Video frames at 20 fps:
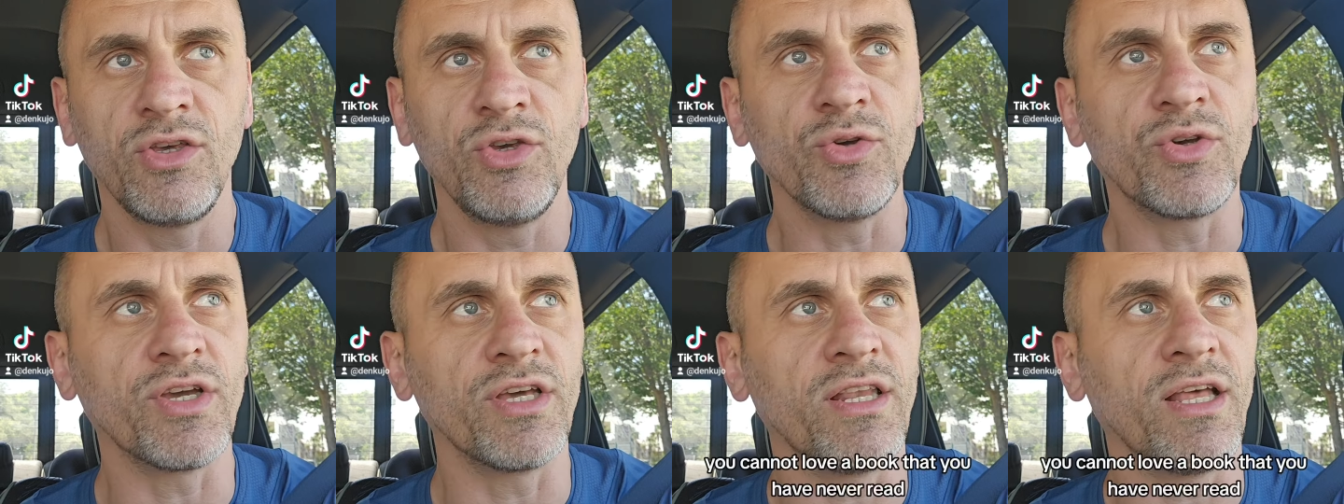
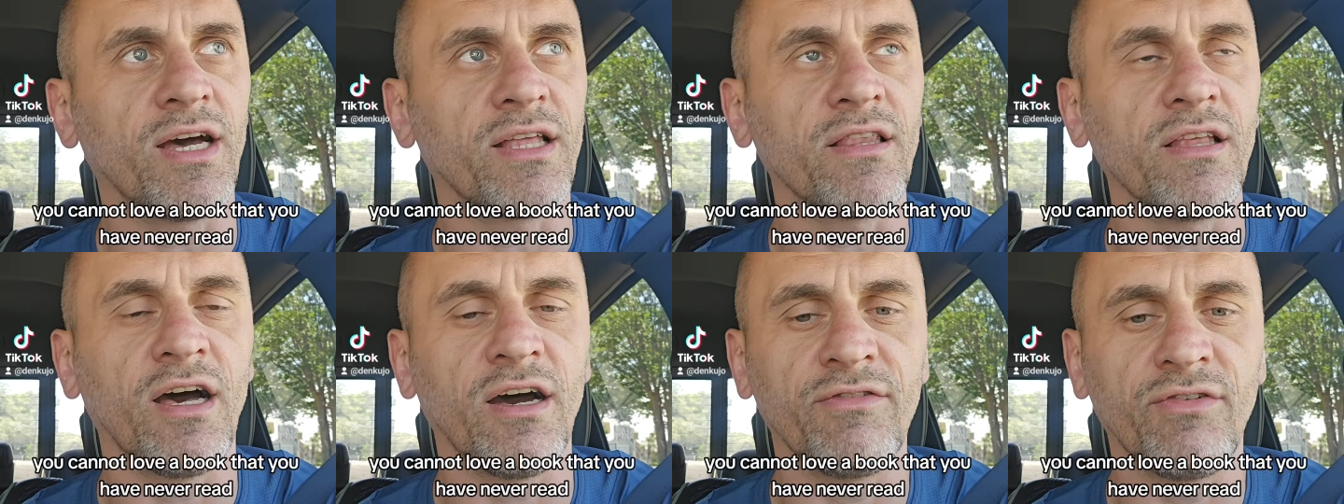You
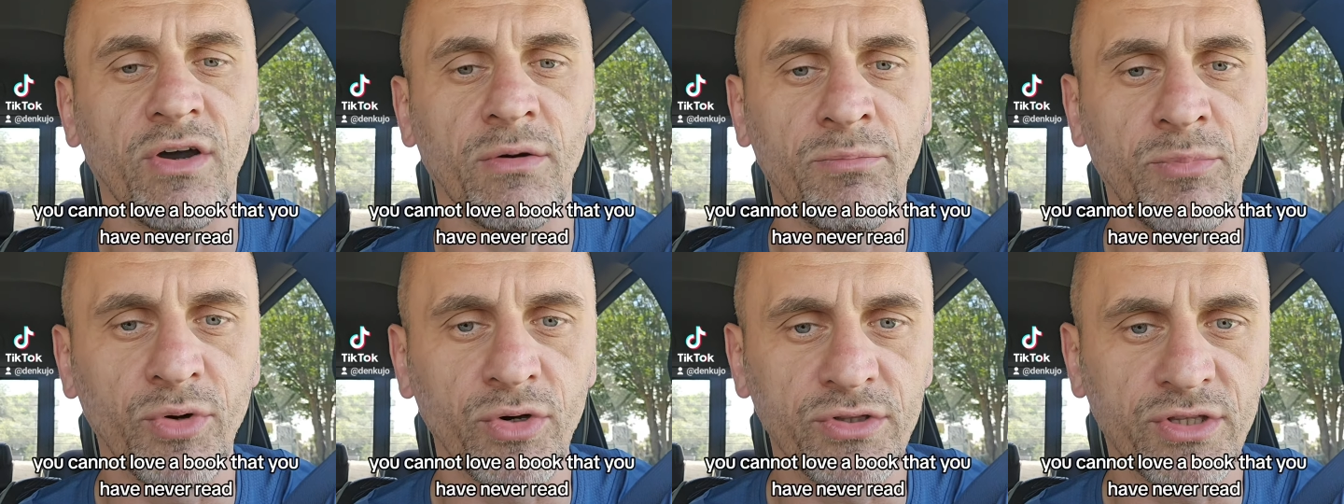cannot love
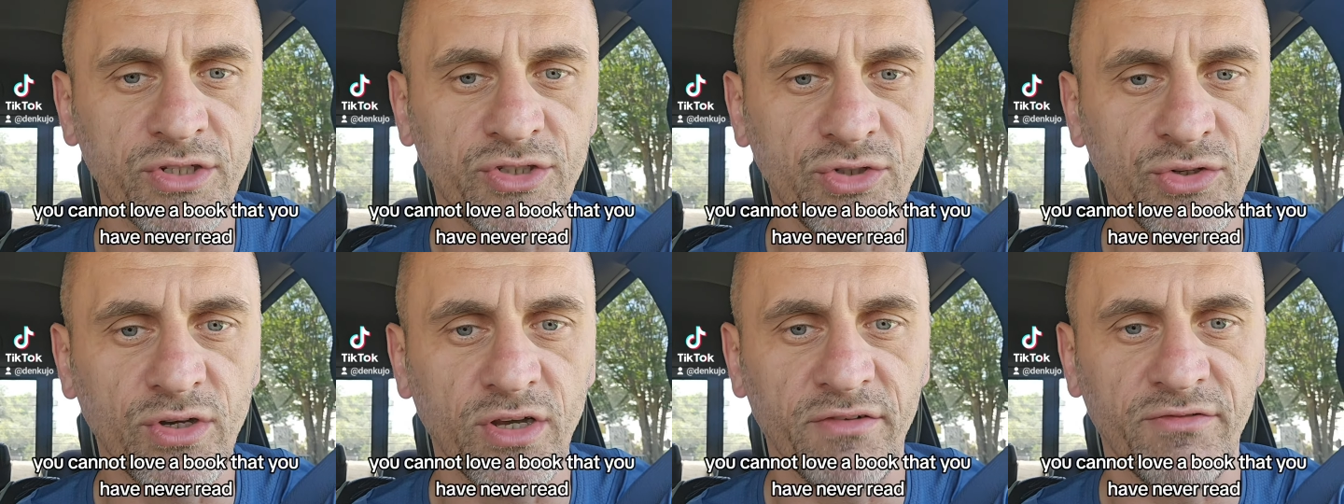a book
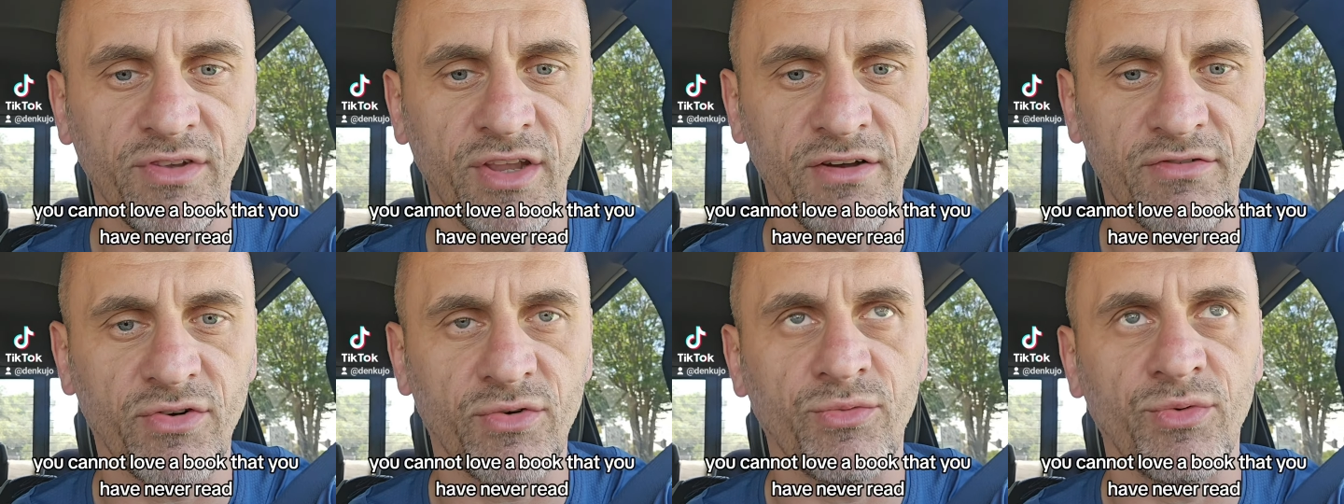that you have
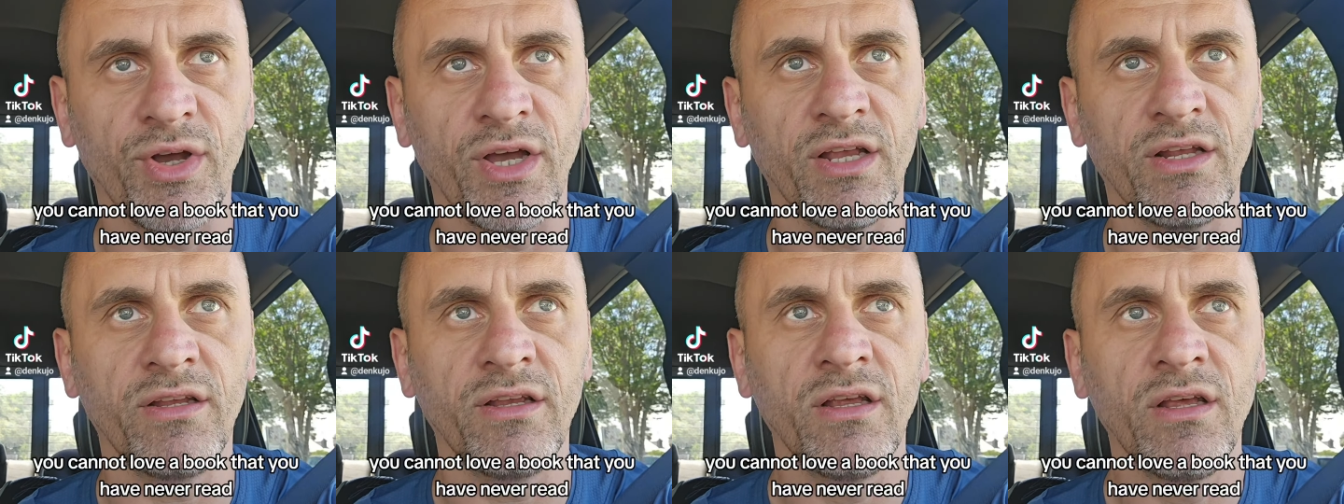never
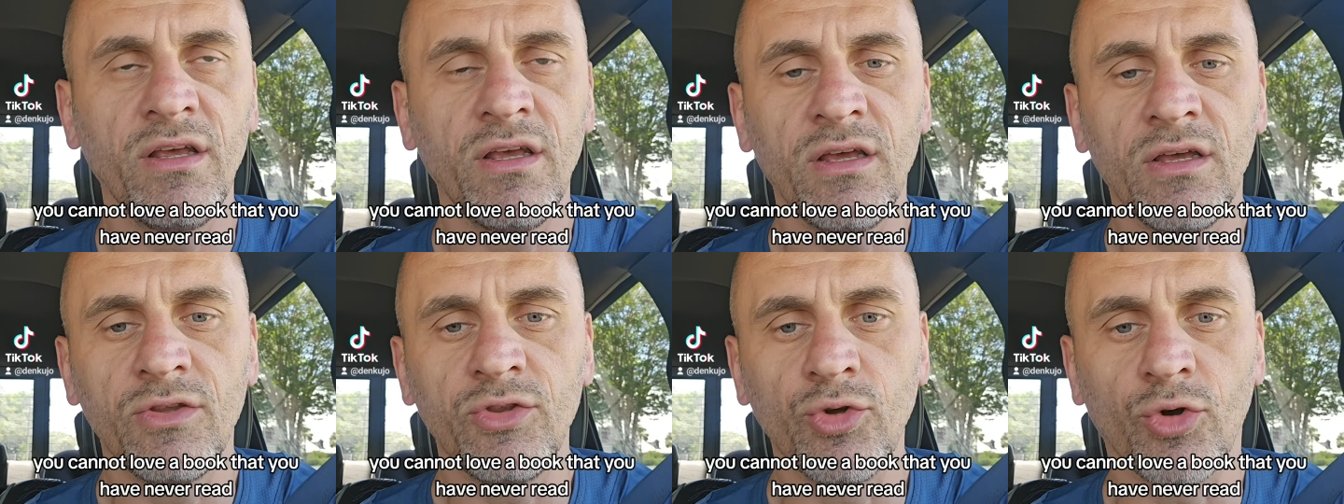read,
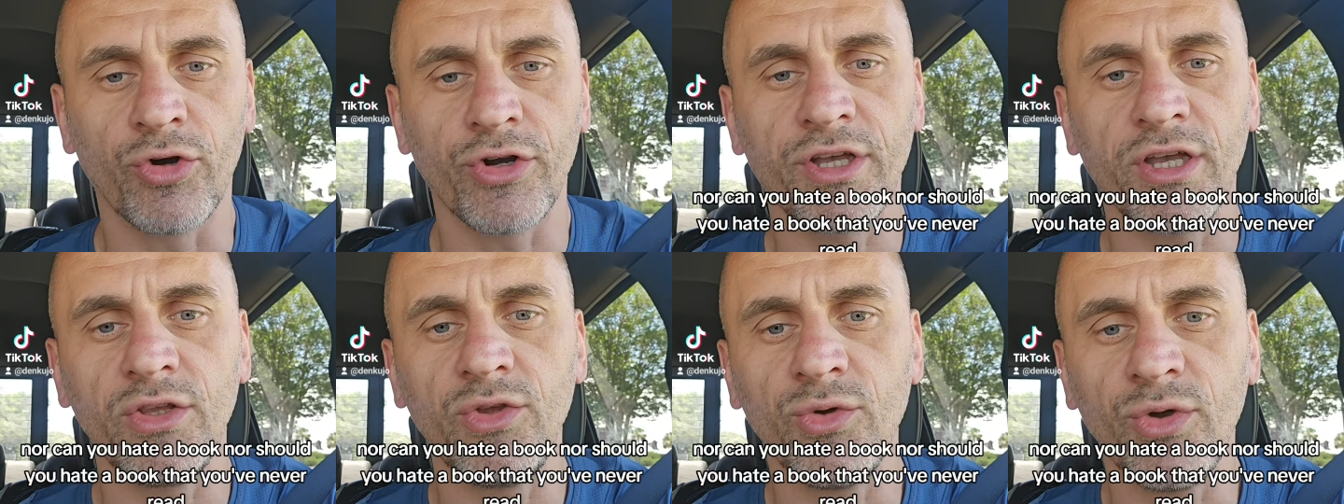
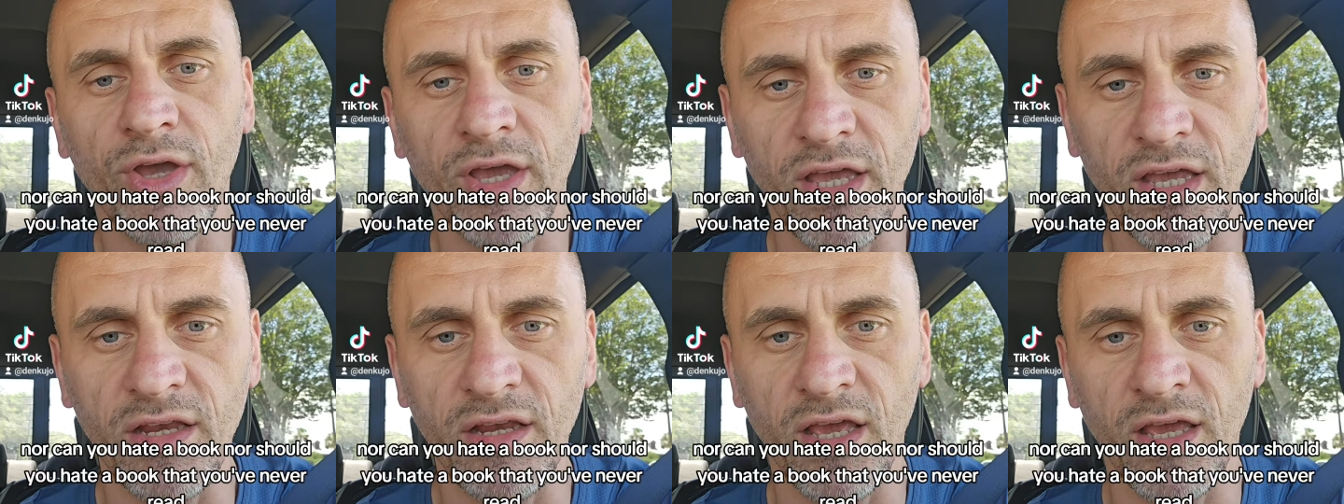nor can you
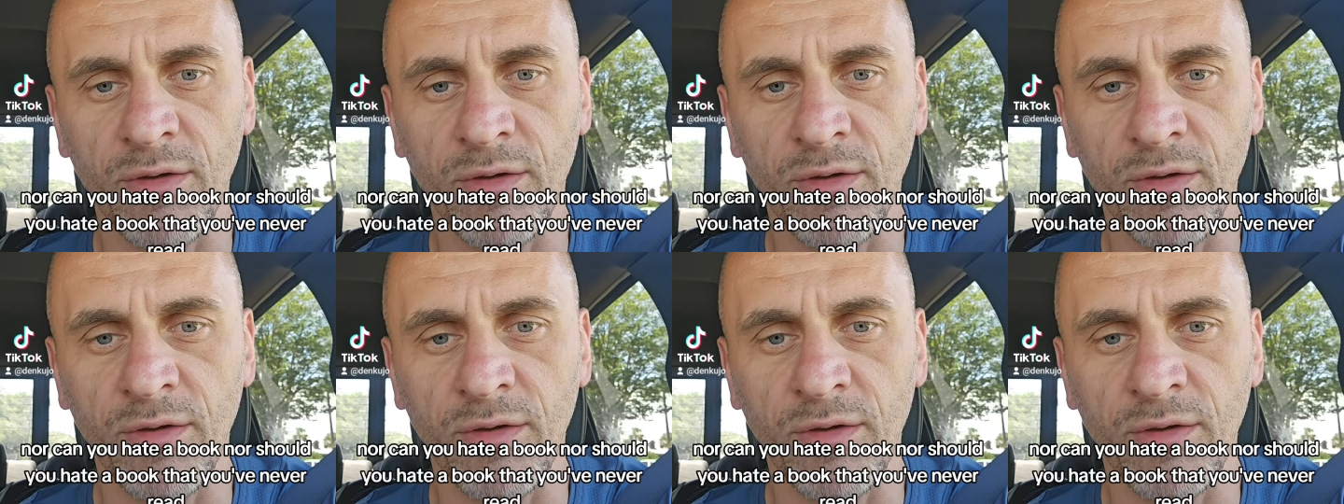hate